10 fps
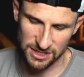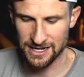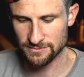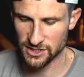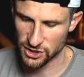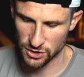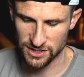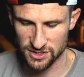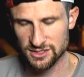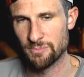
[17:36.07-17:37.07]
Sometimes I do.
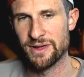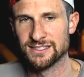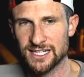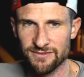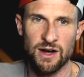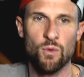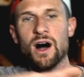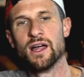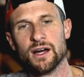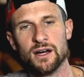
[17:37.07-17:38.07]
It just depends on if I
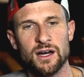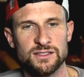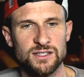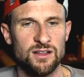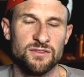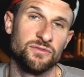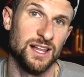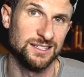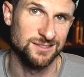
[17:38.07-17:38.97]
want a solid flex